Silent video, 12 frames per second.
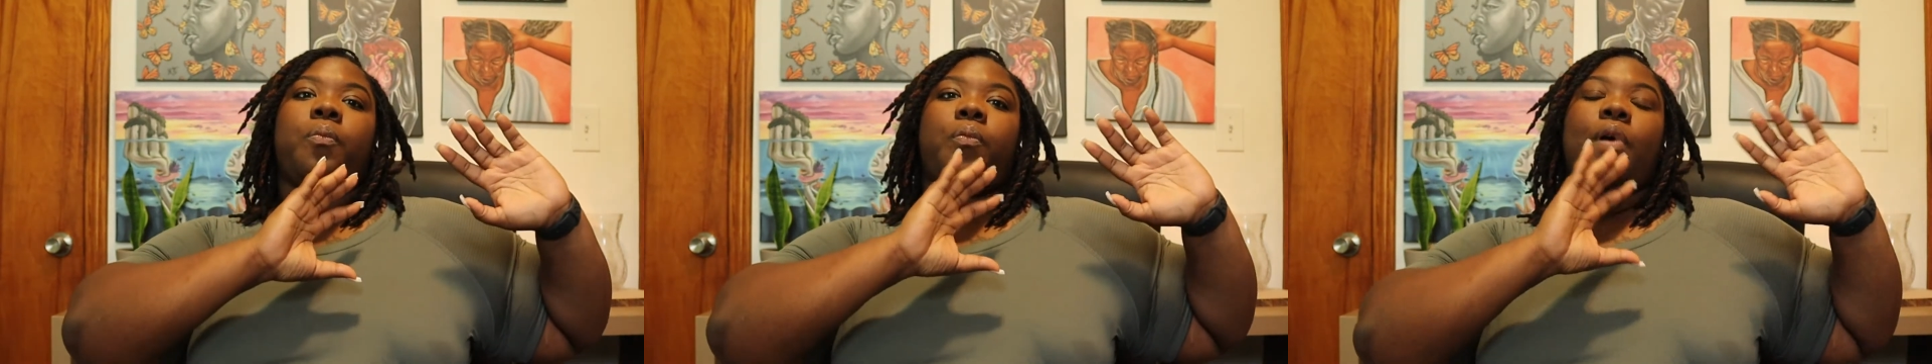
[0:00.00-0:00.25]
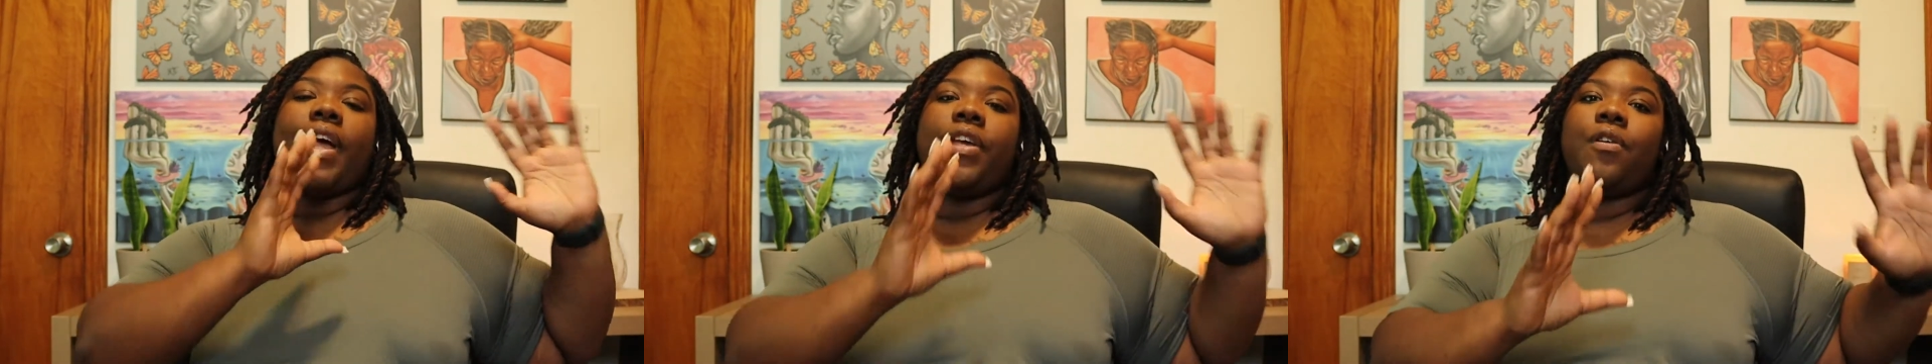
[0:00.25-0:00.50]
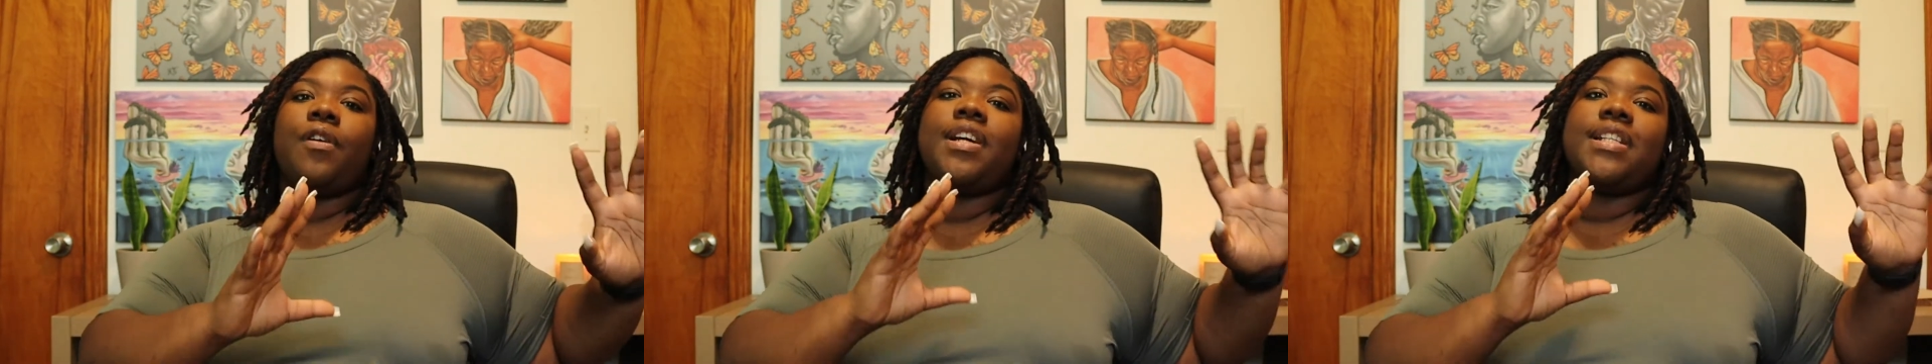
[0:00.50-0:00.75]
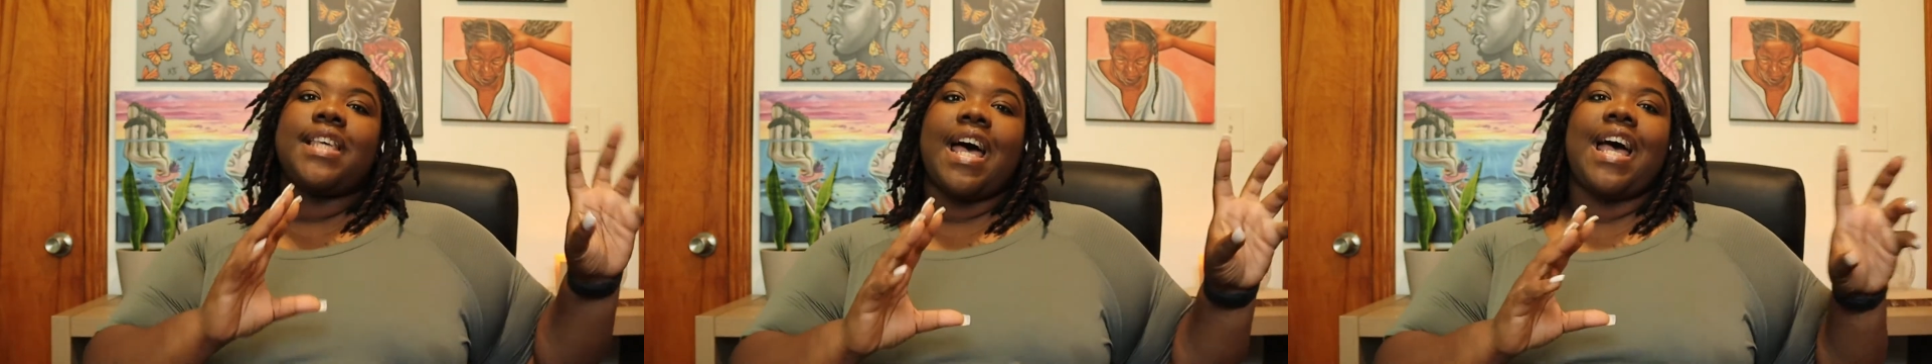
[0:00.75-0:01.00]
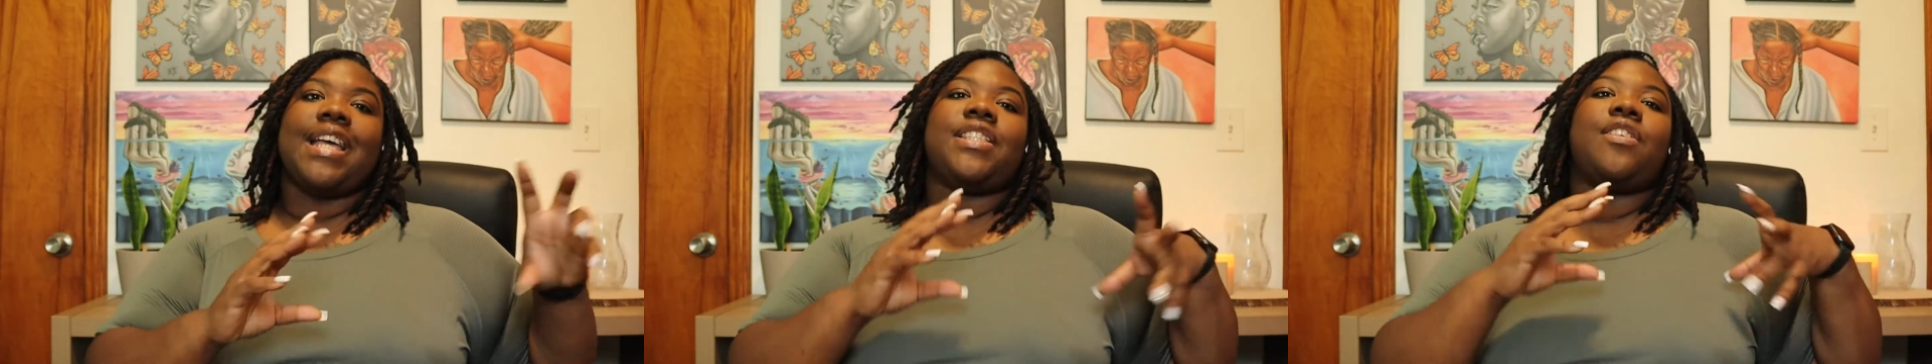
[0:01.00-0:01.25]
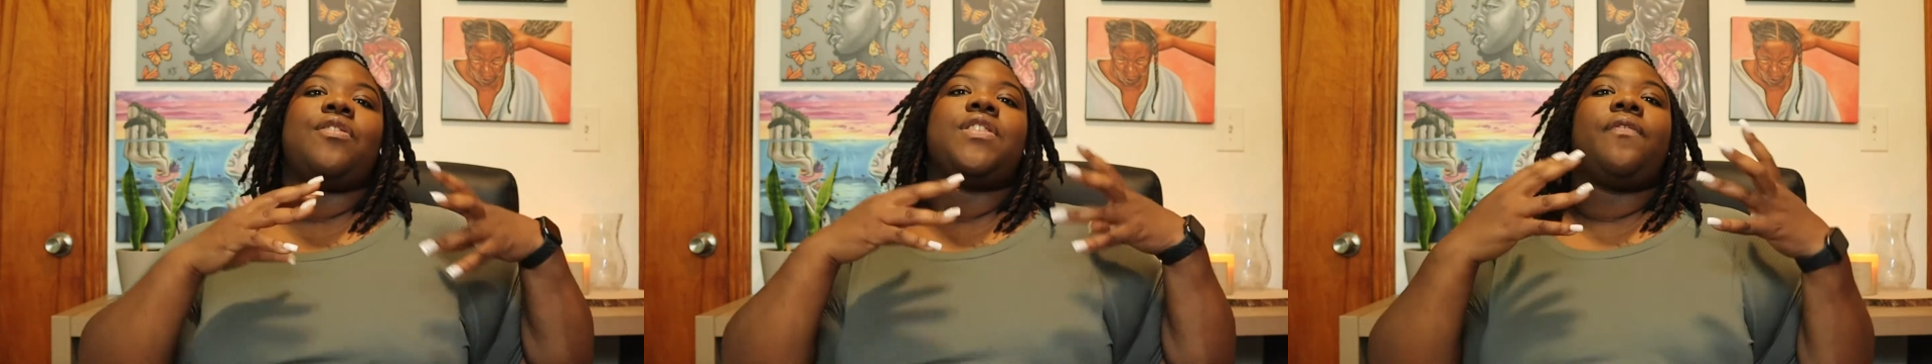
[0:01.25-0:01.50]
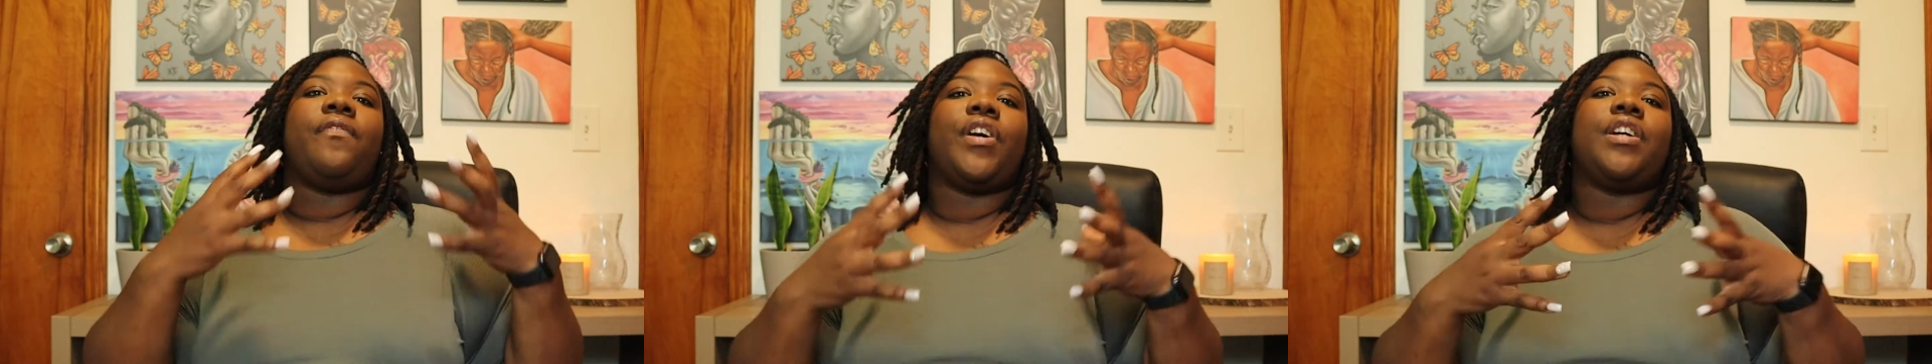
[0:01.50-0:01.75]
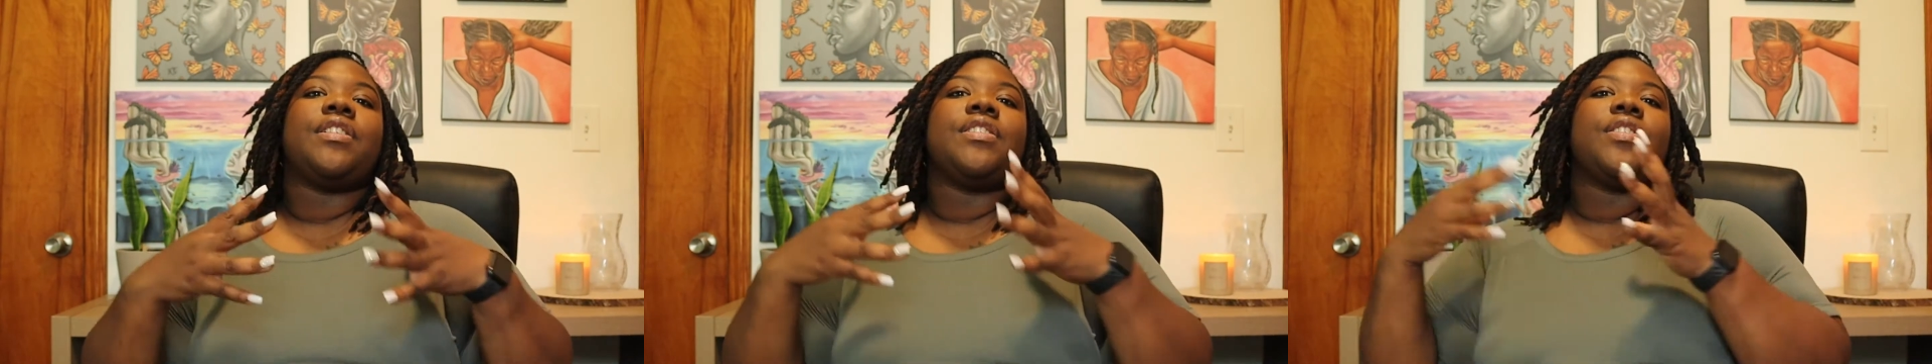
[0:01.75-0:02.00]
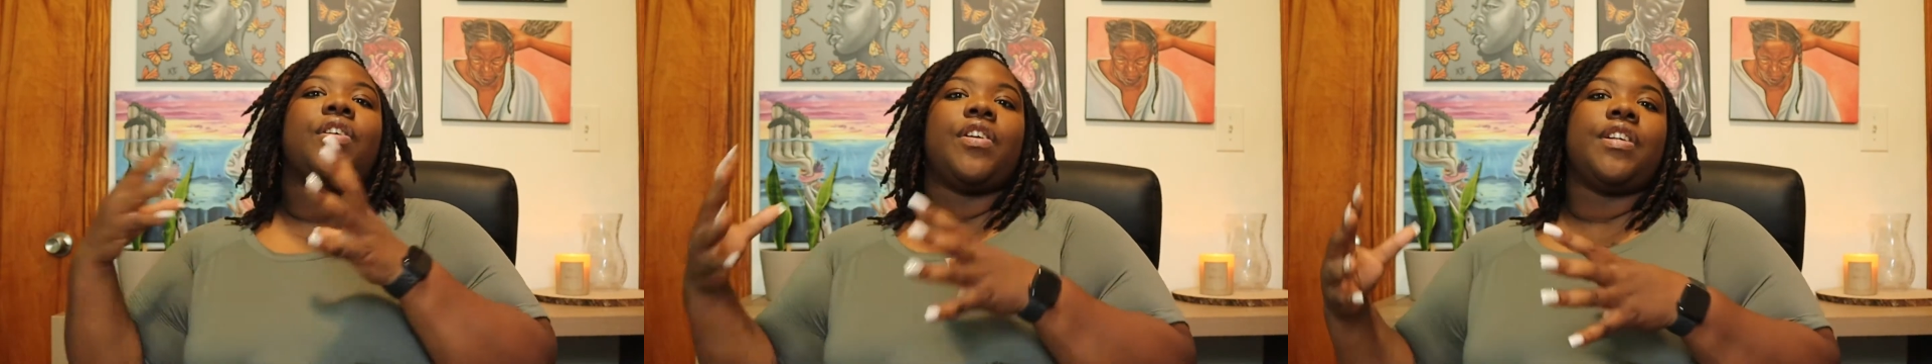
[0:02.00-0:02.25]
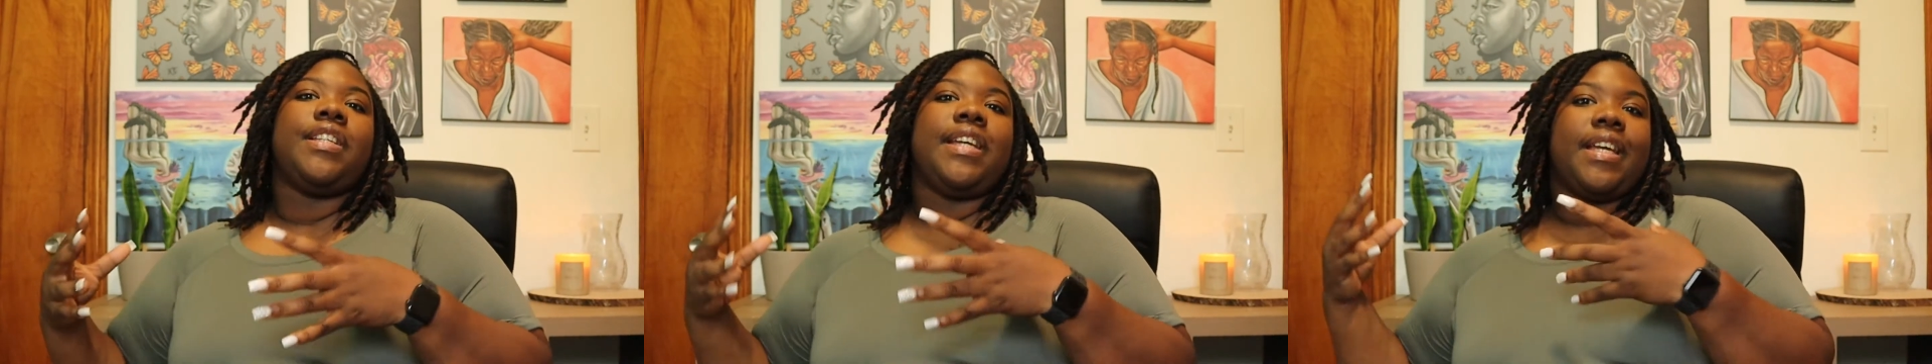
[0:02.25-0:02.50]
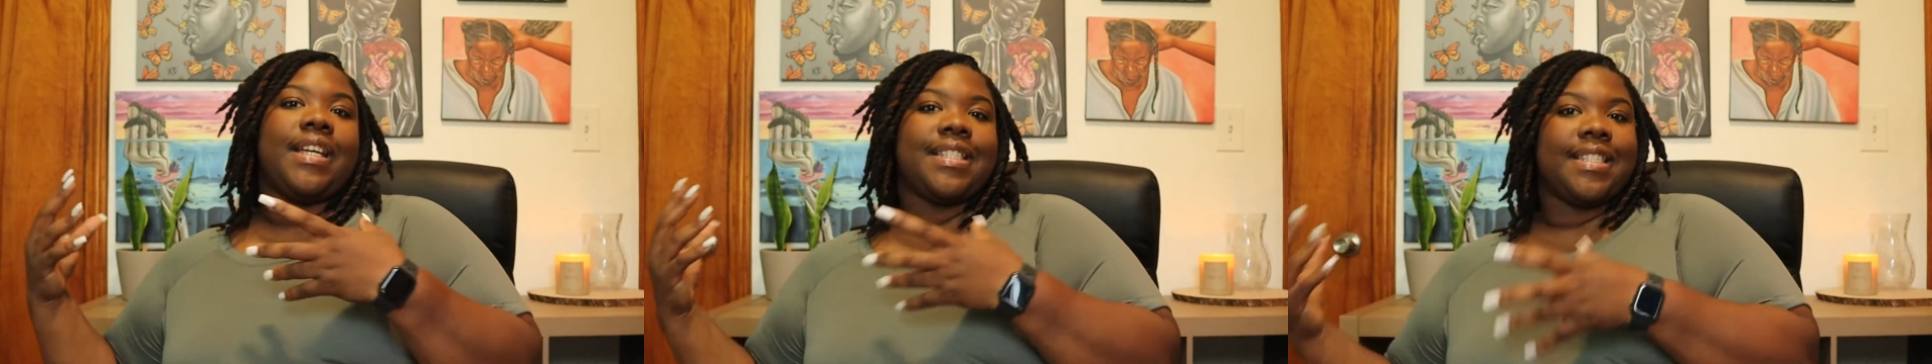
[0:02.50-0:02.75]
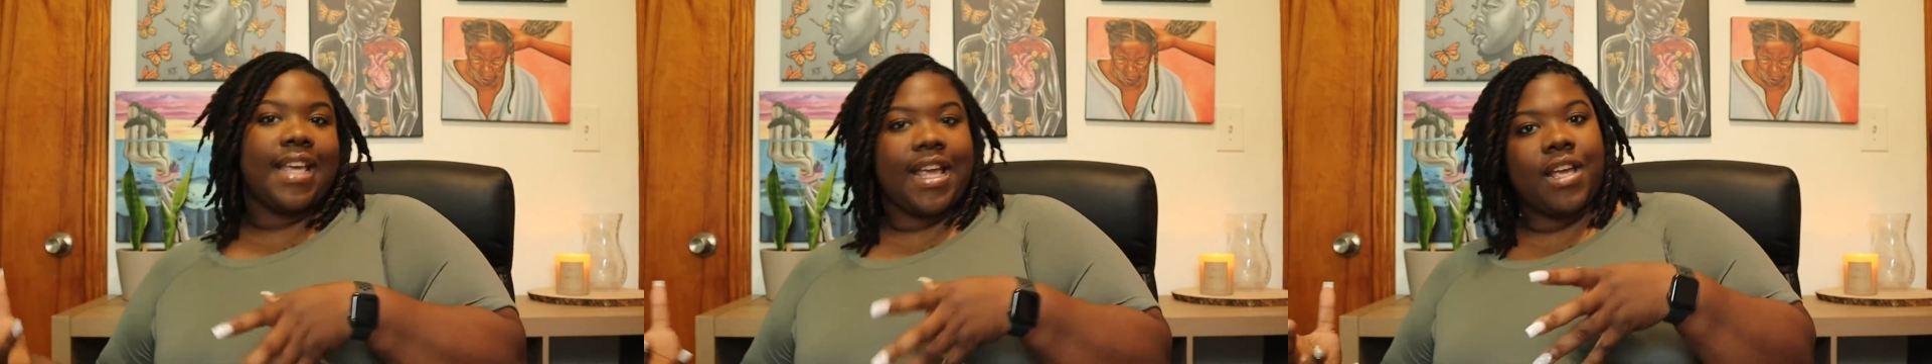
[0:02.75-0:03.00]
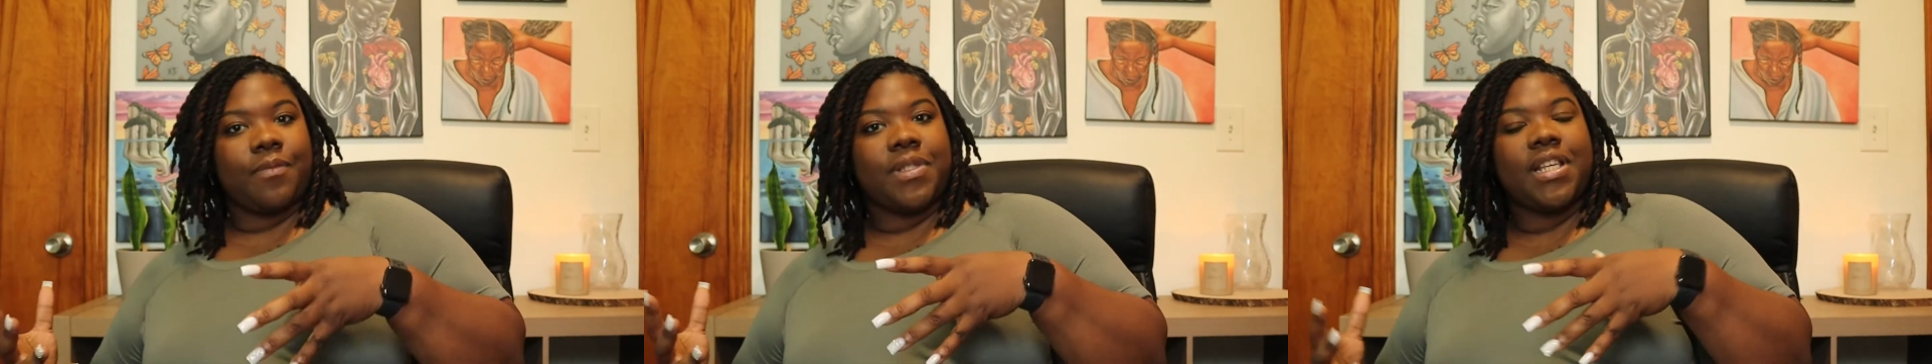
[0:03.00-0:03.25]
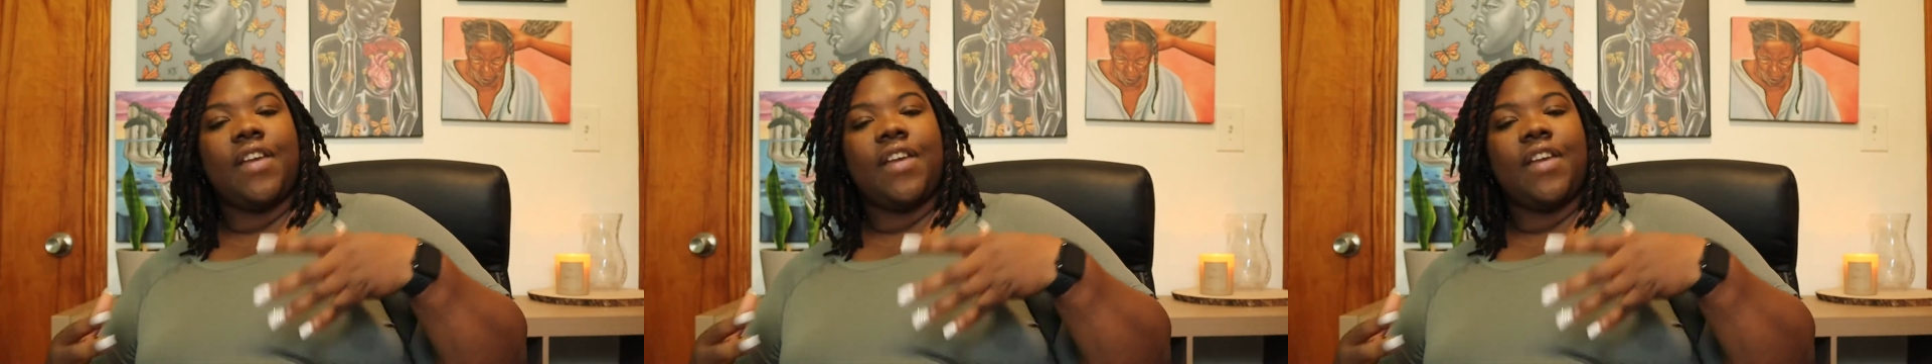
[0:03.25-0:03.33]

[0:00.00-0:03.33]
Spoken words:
Prioritize those first early exams.